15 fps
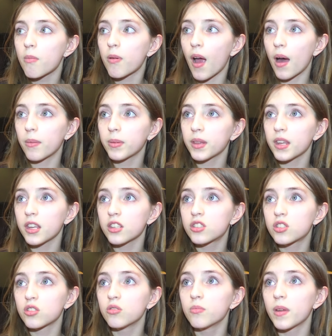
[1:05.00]
Probably
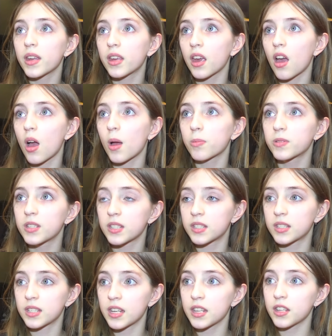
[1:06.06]
to make it up to
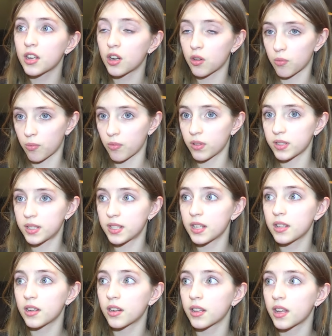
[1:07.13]
senior,
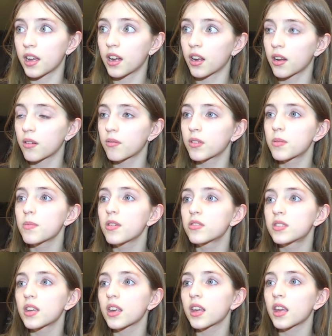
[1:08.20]
senior year with
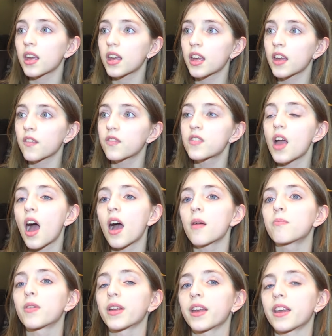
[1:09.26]
music, if
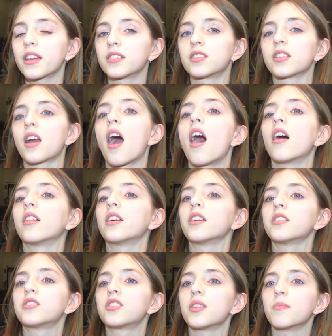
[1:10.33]
not bring it into
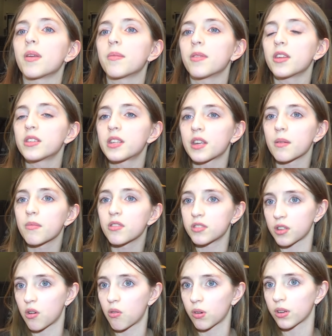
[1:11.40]
college and maybe take a
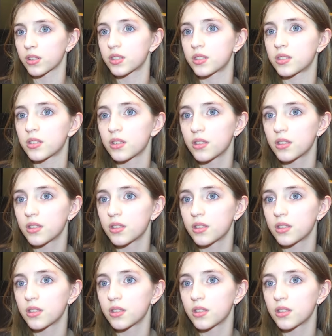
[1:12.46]
music course.